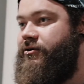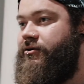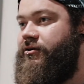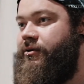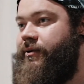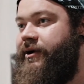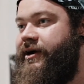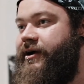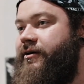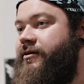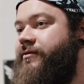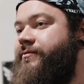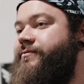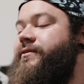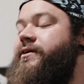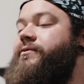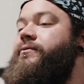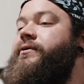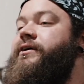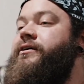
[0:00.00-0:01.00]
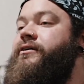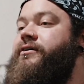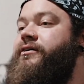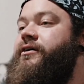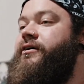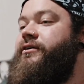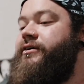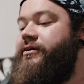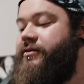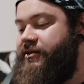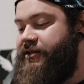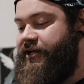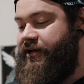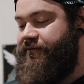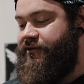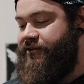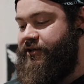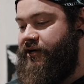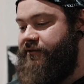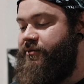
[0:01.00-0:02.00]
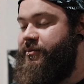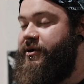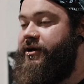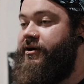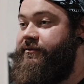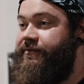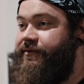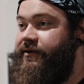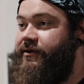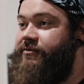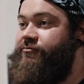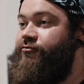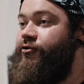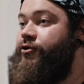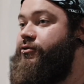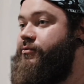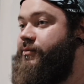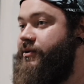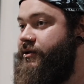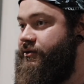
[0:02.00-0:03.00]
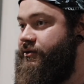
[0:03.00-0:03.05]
all the way off, that way you can kind of give yourself a bit of room